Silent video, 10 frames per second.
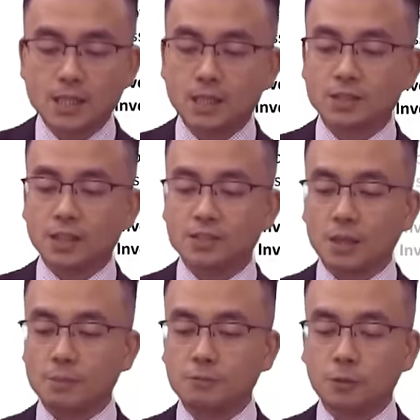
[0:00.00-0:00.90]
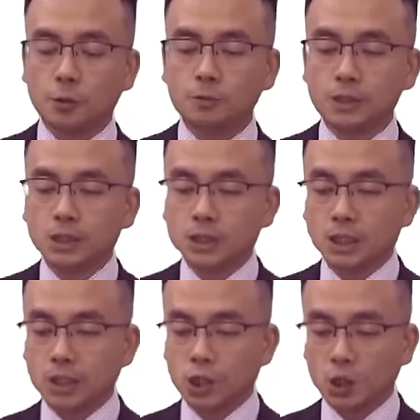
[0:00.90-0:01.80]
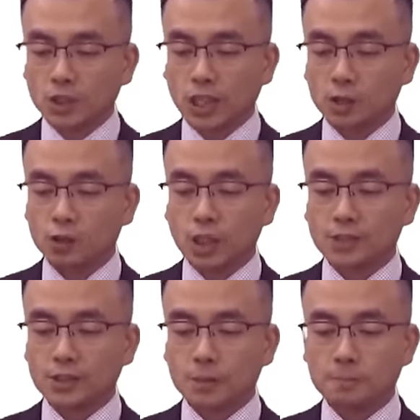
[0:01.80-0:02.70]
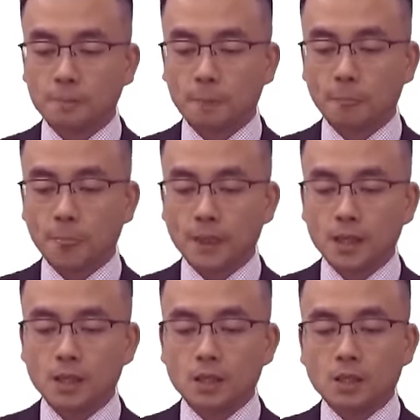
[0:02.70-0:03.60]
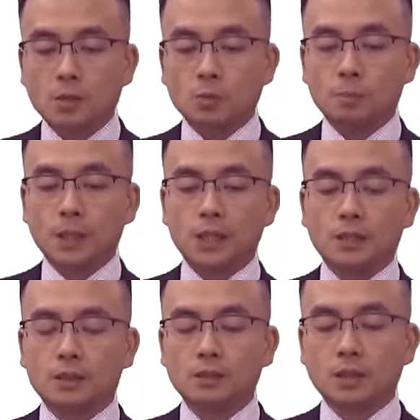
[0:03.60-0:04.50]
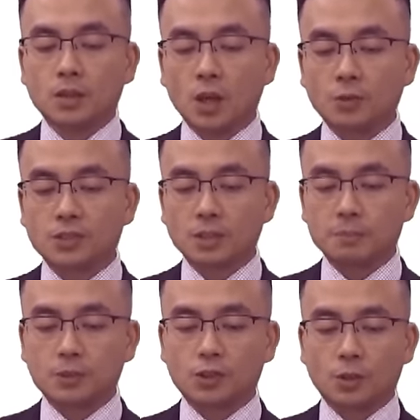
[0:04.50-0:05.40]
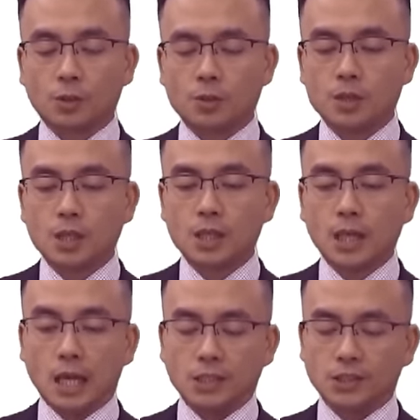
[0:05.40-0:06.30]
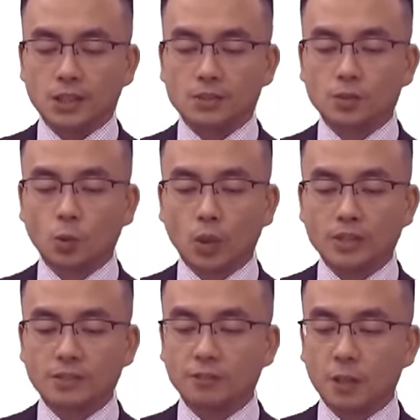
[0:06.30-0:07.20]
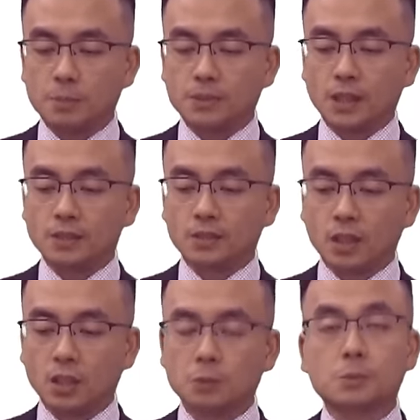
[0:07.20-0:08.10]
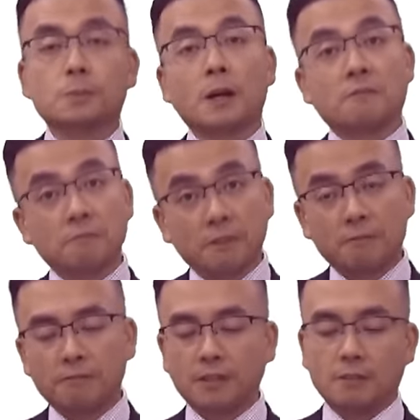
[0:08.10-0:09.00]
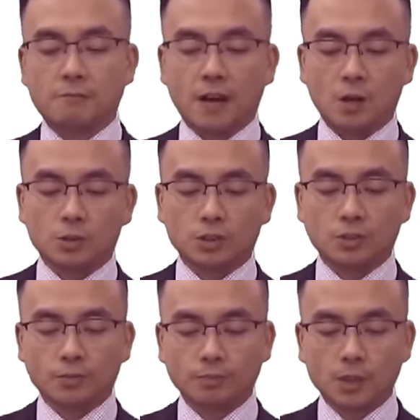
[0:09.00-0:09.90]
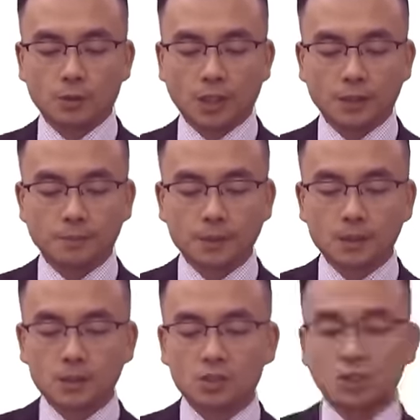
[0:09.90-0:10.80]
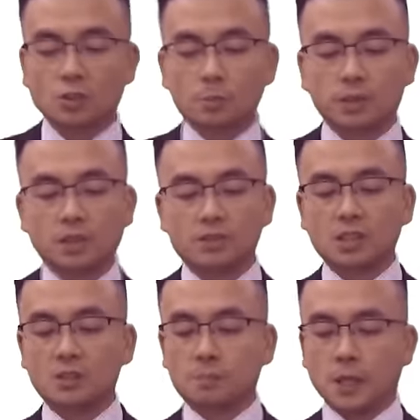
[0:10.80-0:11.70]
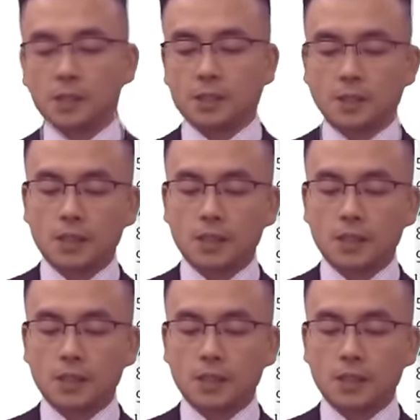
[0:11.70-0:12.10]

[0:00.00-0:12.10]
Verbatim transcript: As I said before, a non-cash item will be the notes number 2 is at 25% times by 50,000. Okay, so it just plots this back.